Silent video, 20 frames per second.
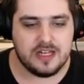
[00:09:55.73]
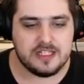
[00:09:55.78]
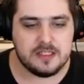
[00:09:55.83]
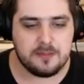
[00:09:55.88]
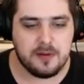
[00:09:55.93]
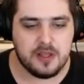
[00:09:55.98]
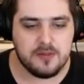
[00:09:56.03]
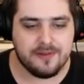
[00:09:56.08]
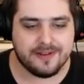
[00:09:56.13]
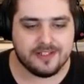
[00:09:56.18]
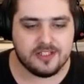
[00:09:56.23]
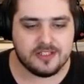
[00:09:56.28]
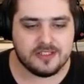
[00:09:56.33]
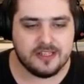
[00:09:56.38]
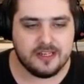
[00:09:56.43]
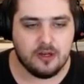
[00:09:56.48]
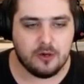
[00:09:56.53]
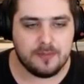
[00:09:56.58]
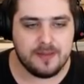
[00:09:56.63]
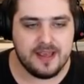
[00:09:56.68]
let's apply the brakes just
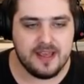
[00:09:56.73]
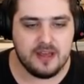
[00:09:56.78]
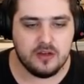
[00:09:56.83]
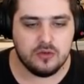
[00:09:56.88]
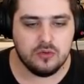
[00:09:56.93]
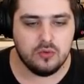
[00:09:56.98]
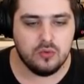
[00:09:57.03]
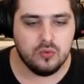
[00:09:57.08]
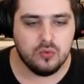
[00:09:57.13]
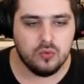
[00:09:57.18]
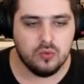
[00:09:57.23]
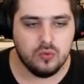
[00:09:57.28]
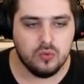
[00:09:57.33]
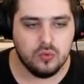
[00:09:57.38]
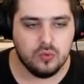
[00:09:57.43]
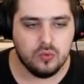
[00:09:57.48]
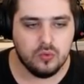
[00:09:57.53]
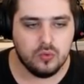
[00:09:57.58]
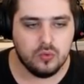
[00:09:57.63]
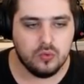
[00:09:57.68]
a little bit.
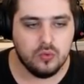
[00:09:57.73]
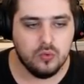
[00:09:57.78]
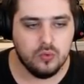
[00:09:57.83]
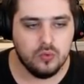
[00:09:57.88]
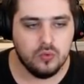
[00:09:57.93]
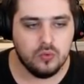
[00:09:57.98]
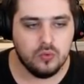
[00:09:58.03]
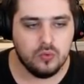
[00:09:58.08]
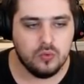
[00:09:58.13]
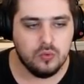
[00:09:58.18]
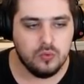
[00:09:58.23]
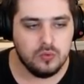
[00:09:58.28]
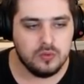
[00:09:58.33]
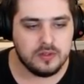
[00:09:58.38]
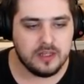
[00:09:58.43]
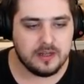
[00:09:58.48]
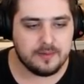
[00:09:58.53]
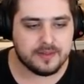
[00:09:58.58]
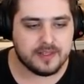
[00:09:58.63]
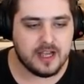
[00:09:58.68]
Ooh,
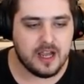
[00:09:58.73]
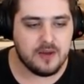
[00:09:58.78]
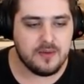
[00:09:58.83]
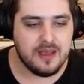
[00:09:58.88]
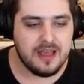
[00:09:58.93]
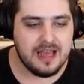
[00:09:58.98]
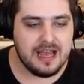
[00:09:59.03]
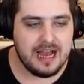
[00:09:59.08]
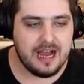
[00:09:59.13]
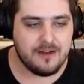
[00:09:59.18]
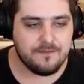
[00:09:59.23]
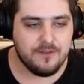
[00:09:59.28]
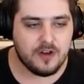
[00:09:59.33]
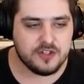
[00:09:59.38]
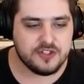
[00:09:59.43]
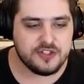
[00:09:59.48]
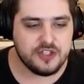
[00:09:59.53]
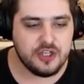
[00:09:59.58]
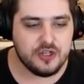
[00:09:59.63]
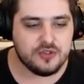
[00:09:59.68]
there we go. How
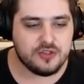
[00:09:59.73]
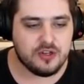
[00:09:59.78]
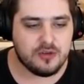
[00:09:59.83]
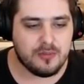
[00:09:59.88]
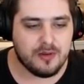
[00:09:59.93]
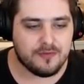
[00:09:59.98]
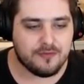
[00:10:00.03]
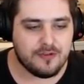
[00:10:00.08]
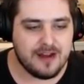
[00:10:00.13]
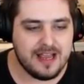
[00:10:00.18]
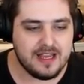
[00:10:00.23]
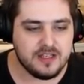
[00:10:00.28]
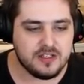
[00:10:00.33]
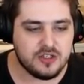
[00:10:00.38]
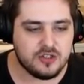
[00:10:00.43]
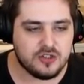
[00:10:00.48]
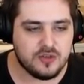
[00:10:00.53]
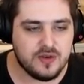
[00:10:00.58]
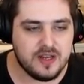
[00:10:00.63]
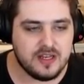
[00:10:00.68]
fast are you doing, my friend?
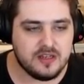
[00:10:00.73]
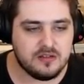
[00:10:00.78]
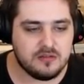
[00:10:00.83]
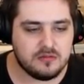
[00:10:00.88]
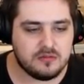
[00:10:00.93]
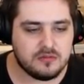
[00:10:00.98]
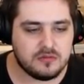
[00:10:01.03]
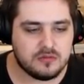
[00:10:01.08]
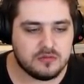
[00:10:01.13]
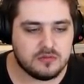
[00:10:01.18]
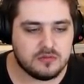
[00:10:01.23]
You're doing...